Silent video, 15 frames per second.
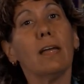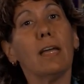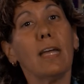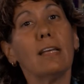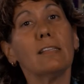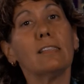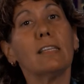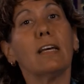
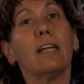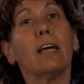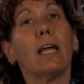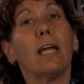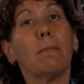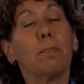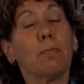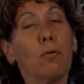is that
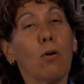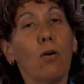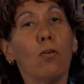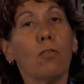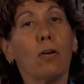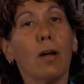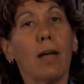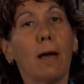a
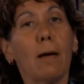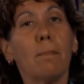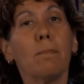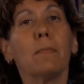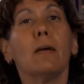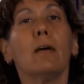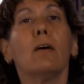program